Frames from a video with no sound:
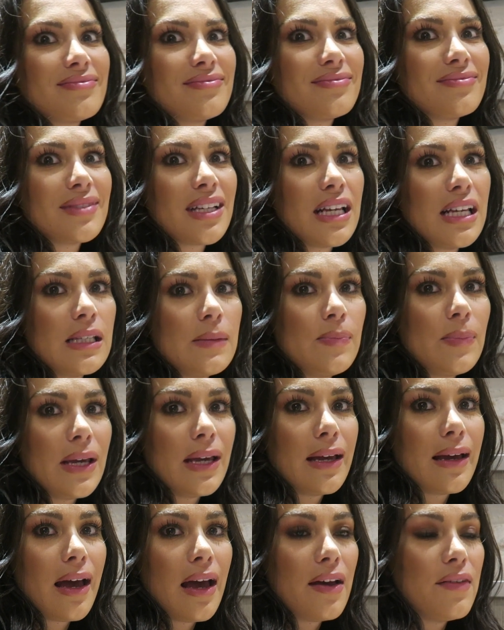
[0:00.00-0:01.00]
I feel like I'm
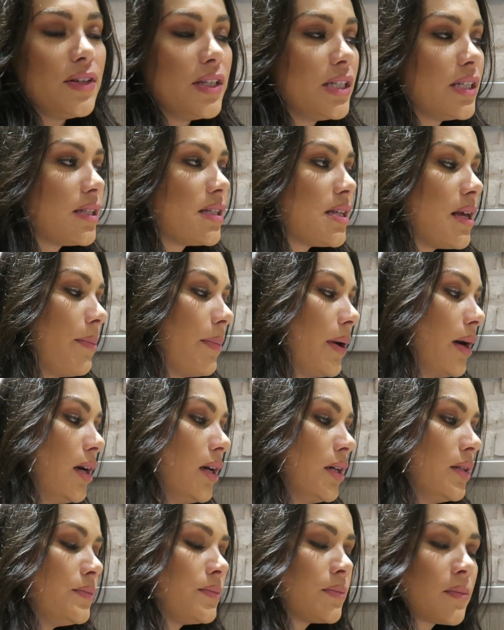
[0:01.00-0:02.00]
being a permanent
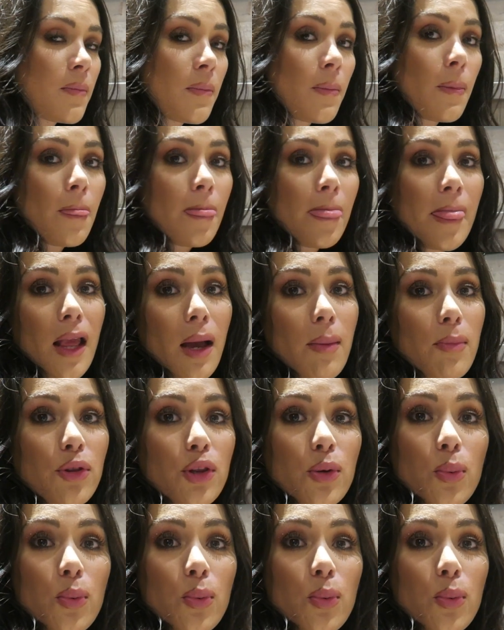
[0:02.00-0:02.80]
hangover.